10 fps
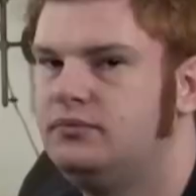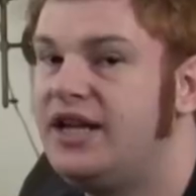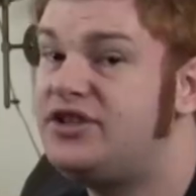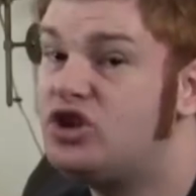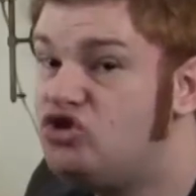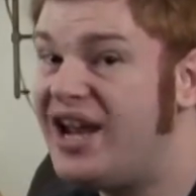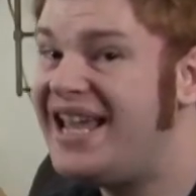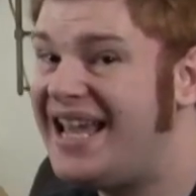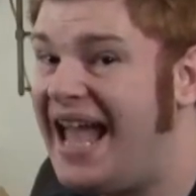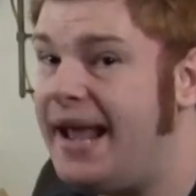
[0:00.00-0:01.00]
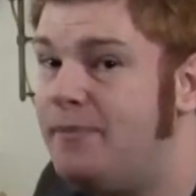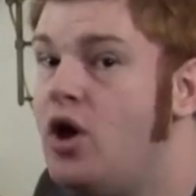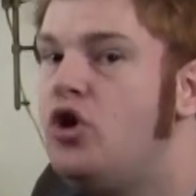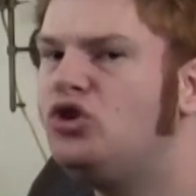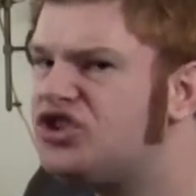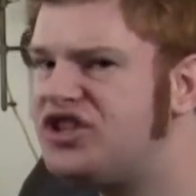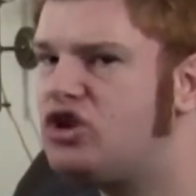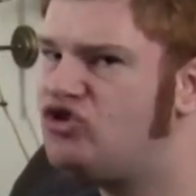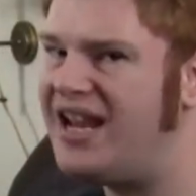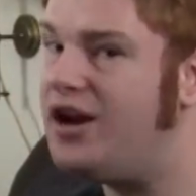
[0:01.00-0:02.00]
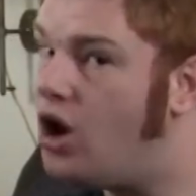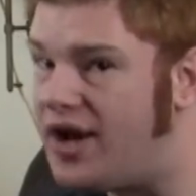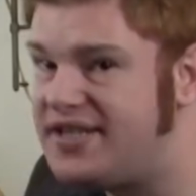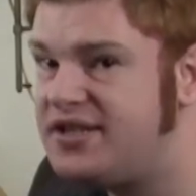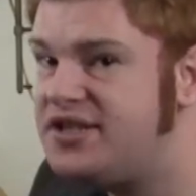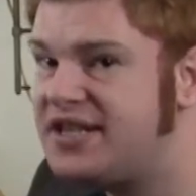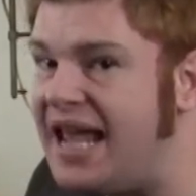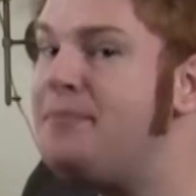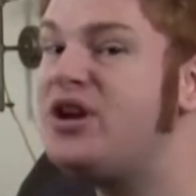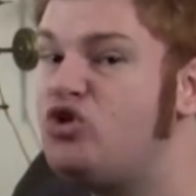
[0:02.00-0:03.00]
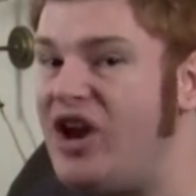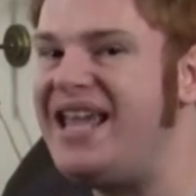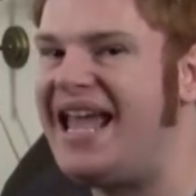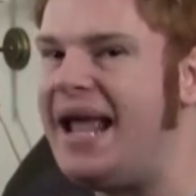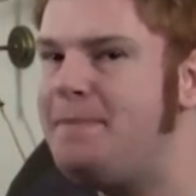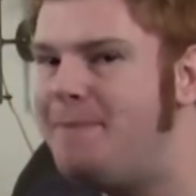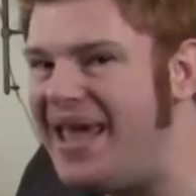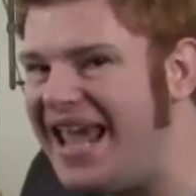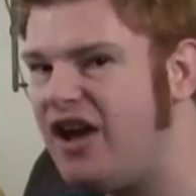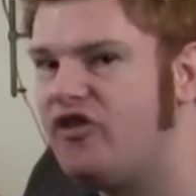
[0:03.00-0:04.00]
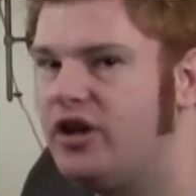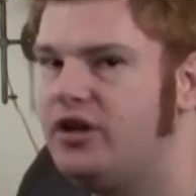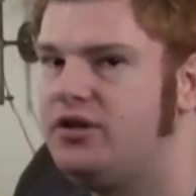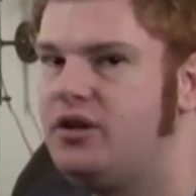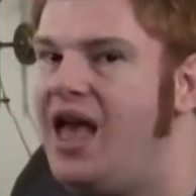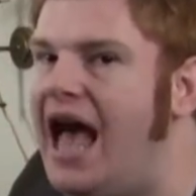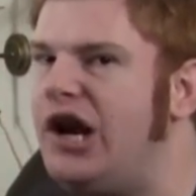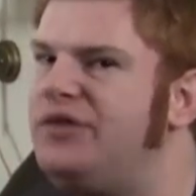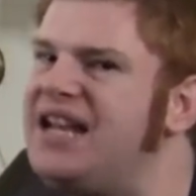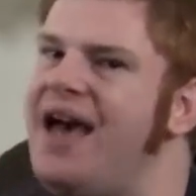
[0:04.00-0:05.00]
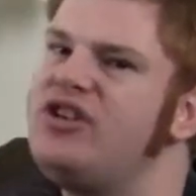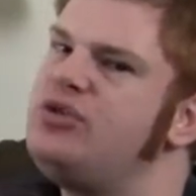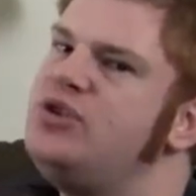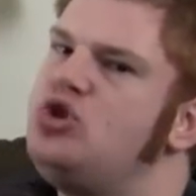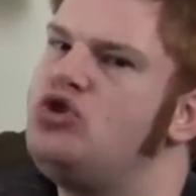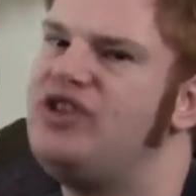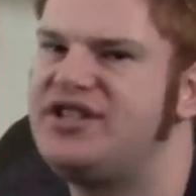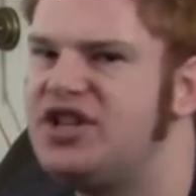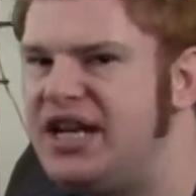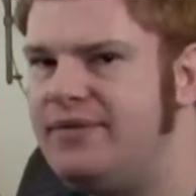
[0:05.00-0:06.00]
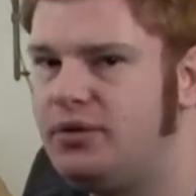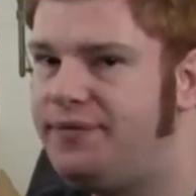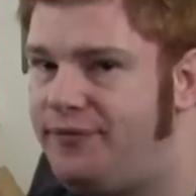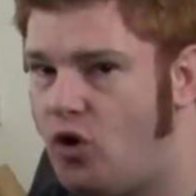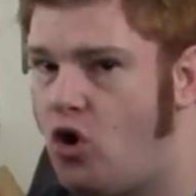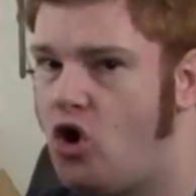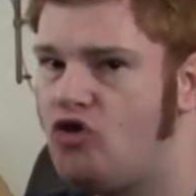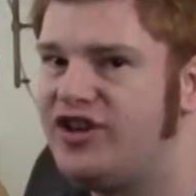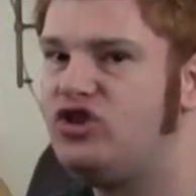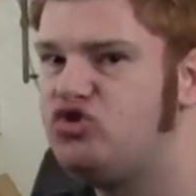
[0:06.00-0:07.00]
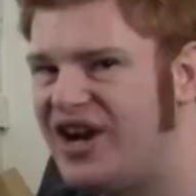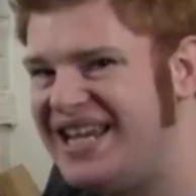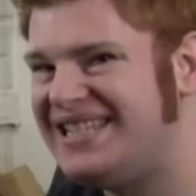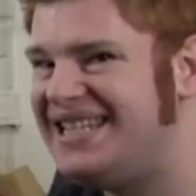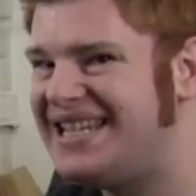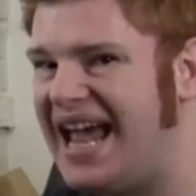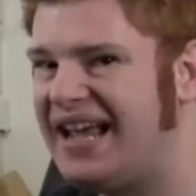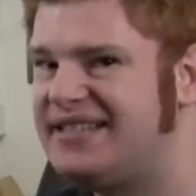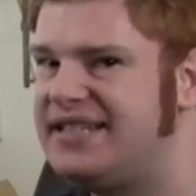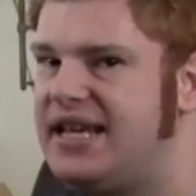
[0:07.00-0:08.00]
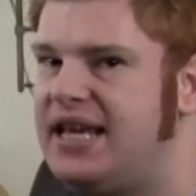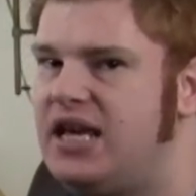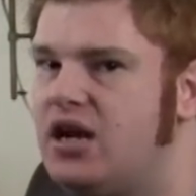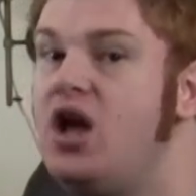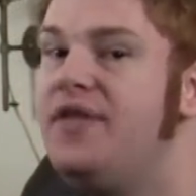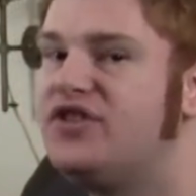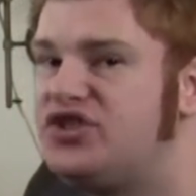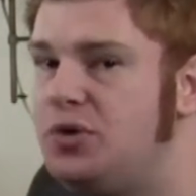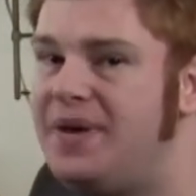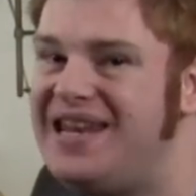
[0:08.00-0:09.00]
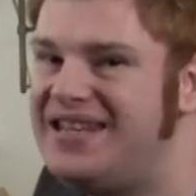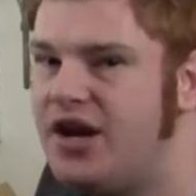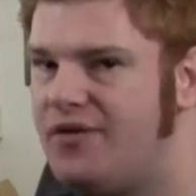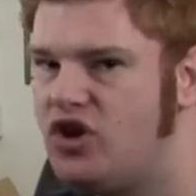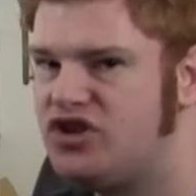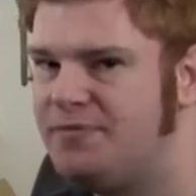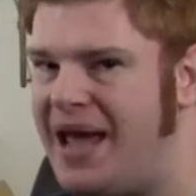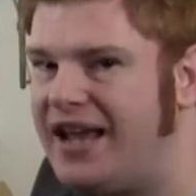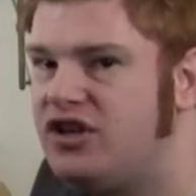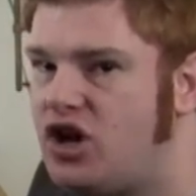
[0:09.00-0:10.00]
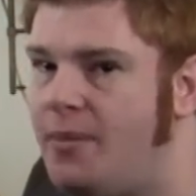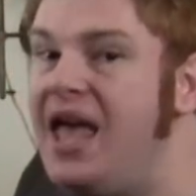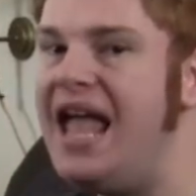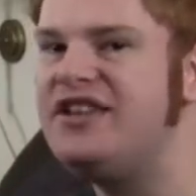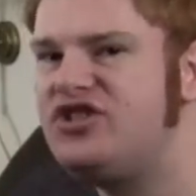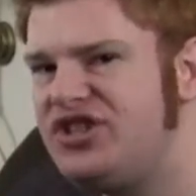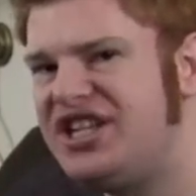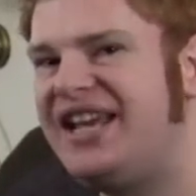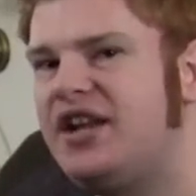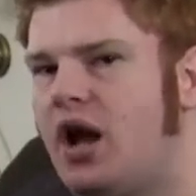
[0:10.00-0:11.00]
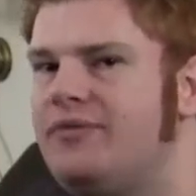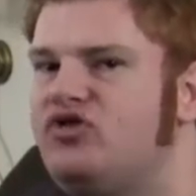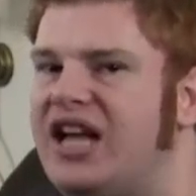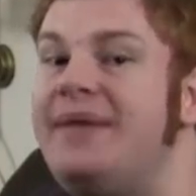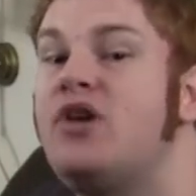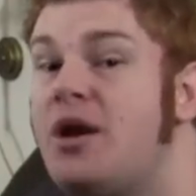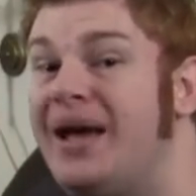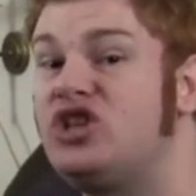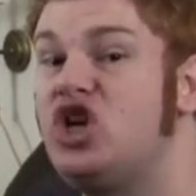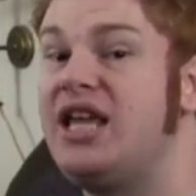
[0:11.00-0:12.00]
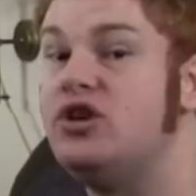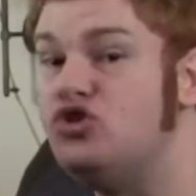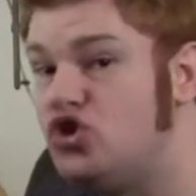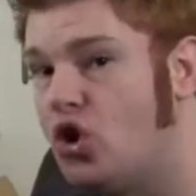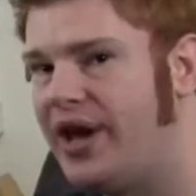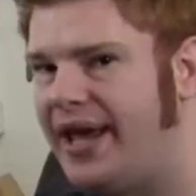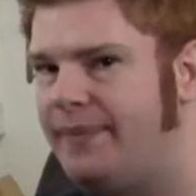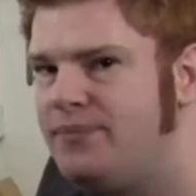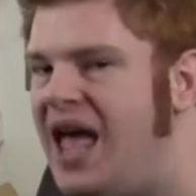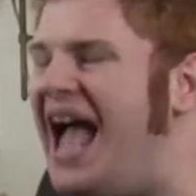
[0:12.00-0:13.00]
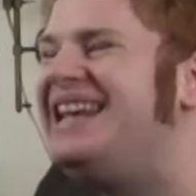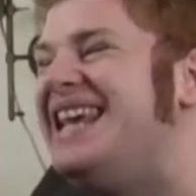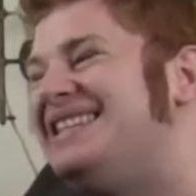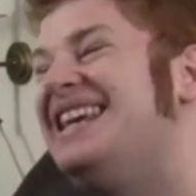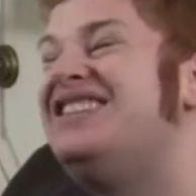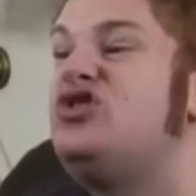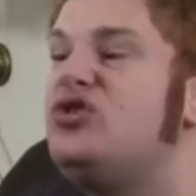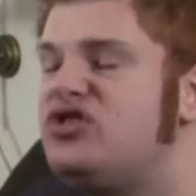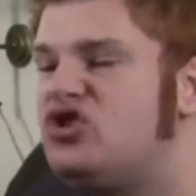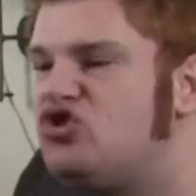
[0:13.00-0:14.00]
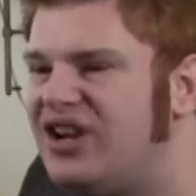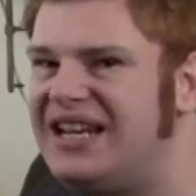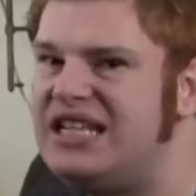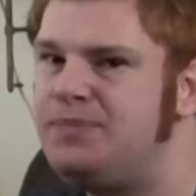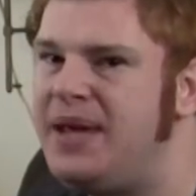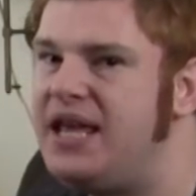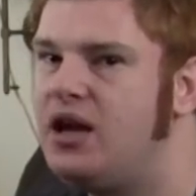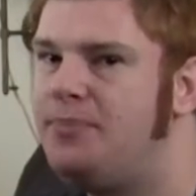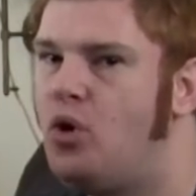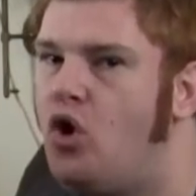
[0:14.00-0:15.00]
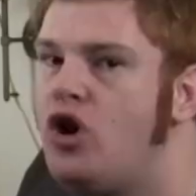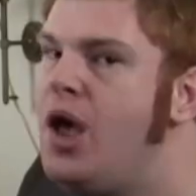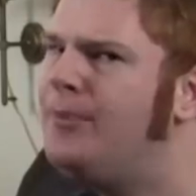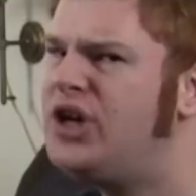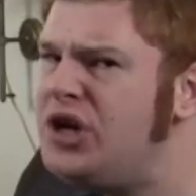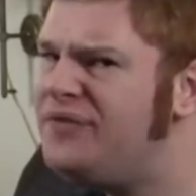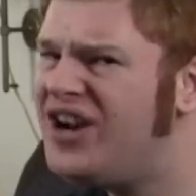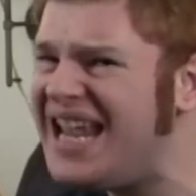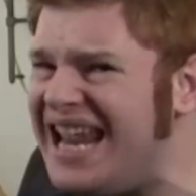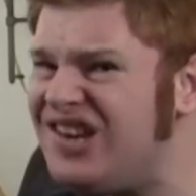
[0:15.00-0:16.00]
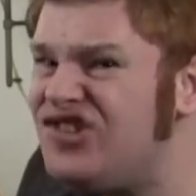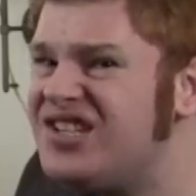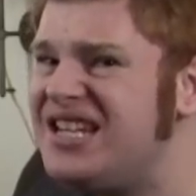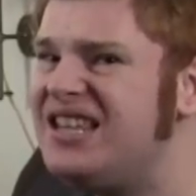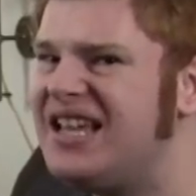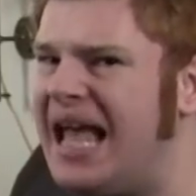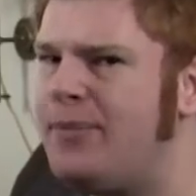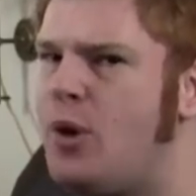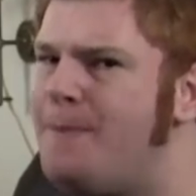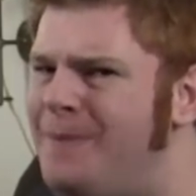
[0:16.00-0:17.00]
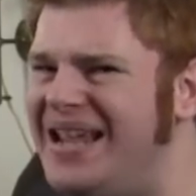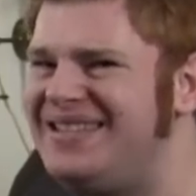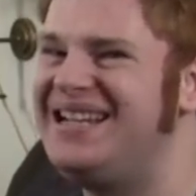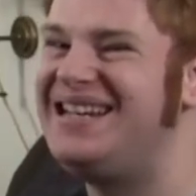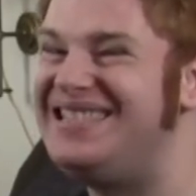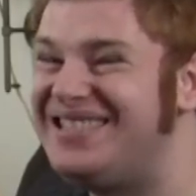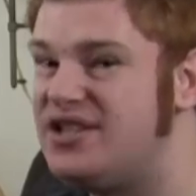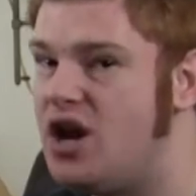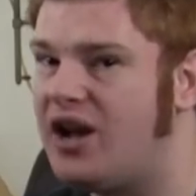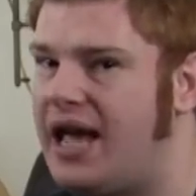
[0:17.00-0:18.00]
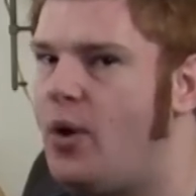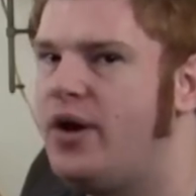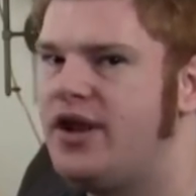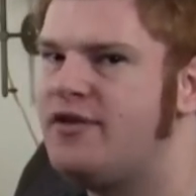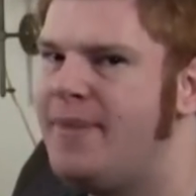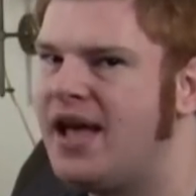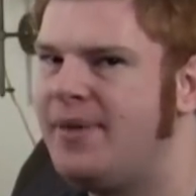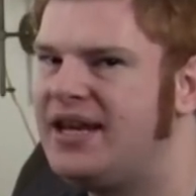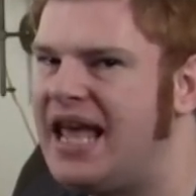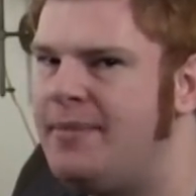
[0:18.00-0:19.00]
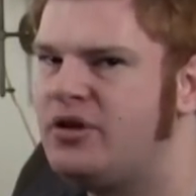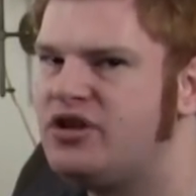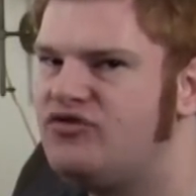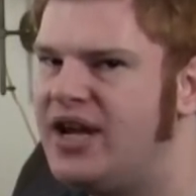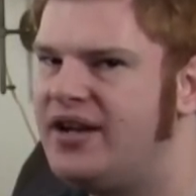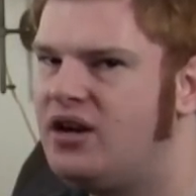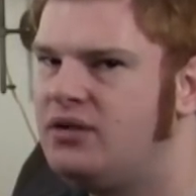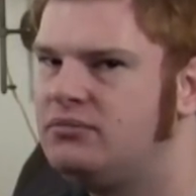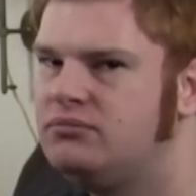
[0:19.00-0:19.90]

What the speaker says: It's a great game. Not just a great licensed game, but a great game period. And after having to endure Resident Evil 4 and Crazy Taxi and the Super Nintendo version of Pack in Time, it's nice to get to cover a game that I'm actually enjoying. And yes, it's not strictly speaking a port, but don't you find it interesting that Capcom basically snuck out another Mega Man game under the radar?